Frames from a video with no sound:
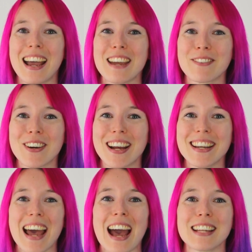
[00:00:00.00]
Hi
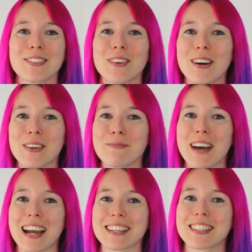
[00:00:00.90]
everyone, and welcome
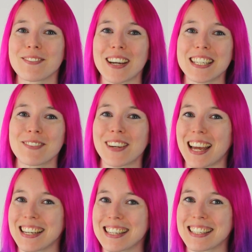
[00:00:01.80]
back to my
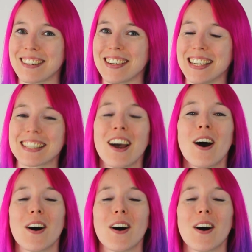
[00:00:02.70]
Japlanning series